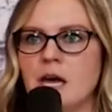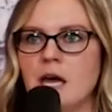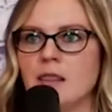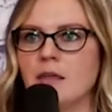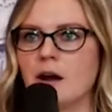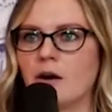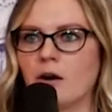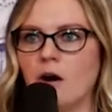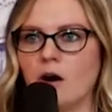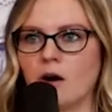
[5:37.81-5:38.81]
There
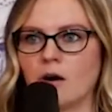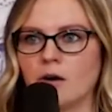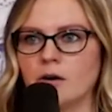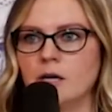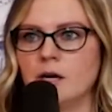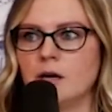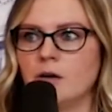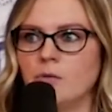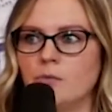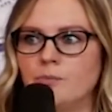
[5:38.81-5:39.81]
are
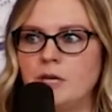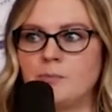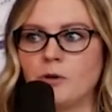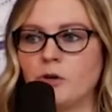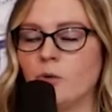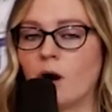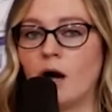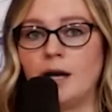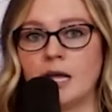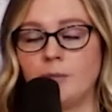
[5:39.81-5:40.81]
people who are
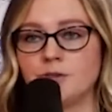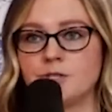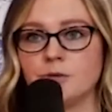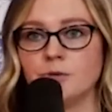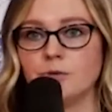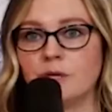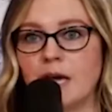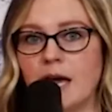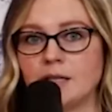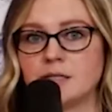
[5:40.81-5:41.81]
unable to
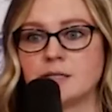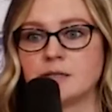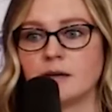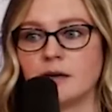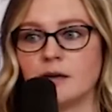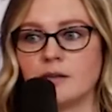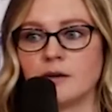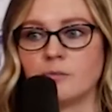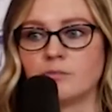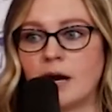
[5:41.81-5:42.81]
get their
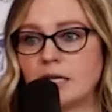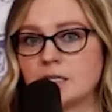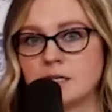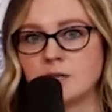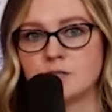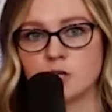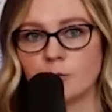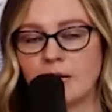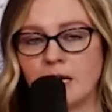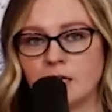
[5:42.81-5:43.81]
pregnancies
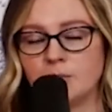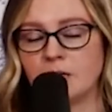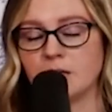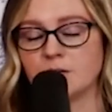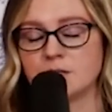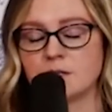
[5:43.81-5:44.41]
terminated because